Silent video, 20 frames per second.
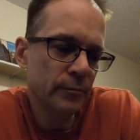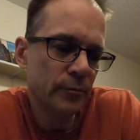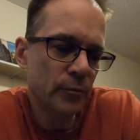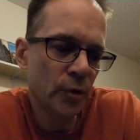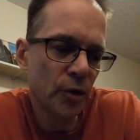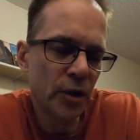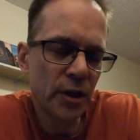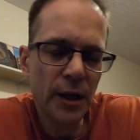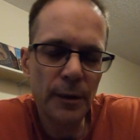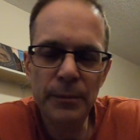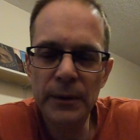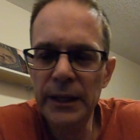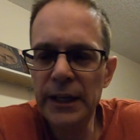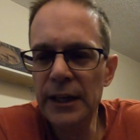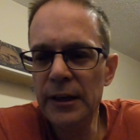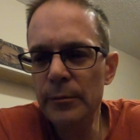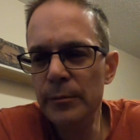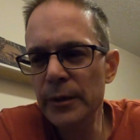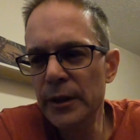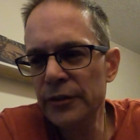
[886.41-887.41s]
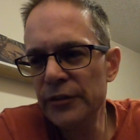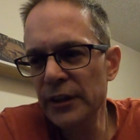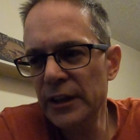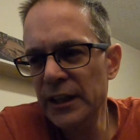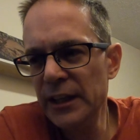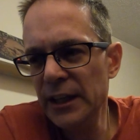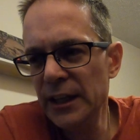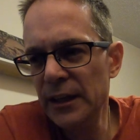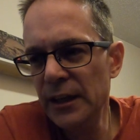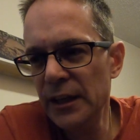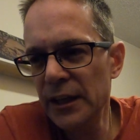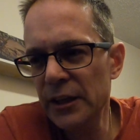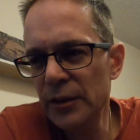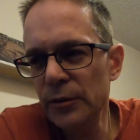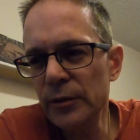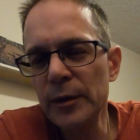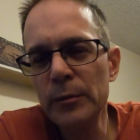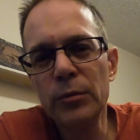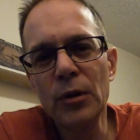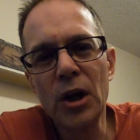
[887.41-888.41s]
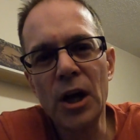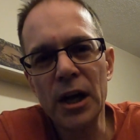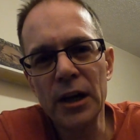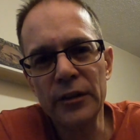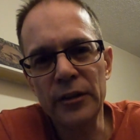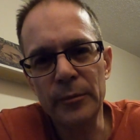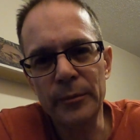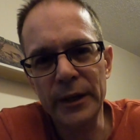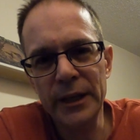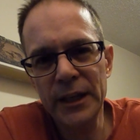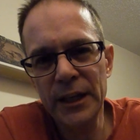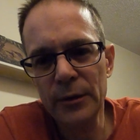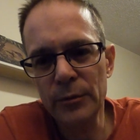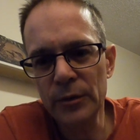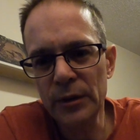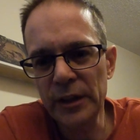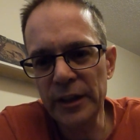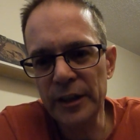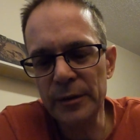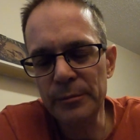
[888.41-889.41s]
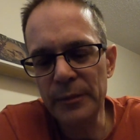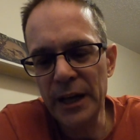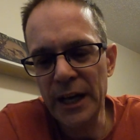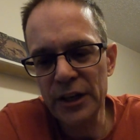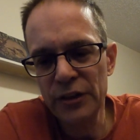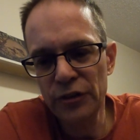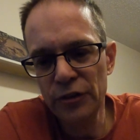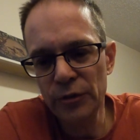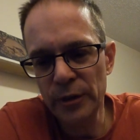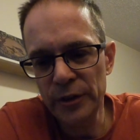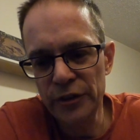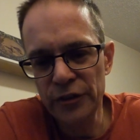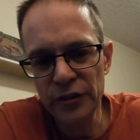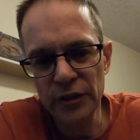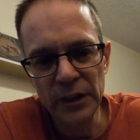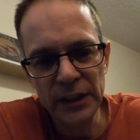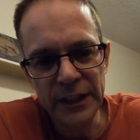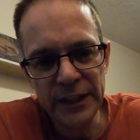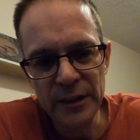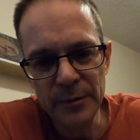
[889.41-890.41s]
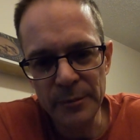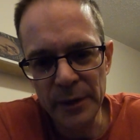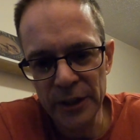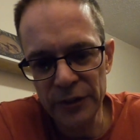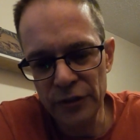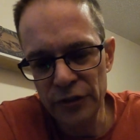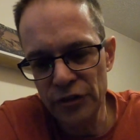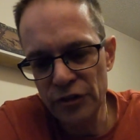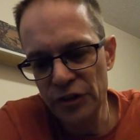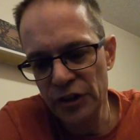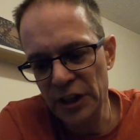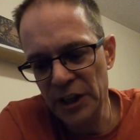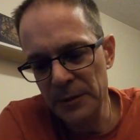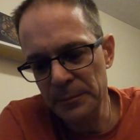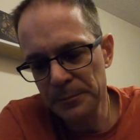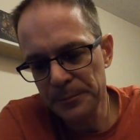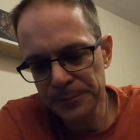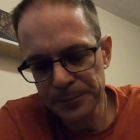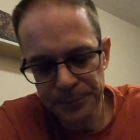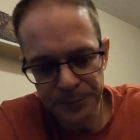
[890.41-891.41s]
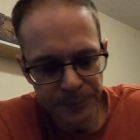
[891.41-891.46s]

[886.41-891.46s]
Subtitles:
more complicated because I can only block them. I can't really unmatch, so I just delete the message chain.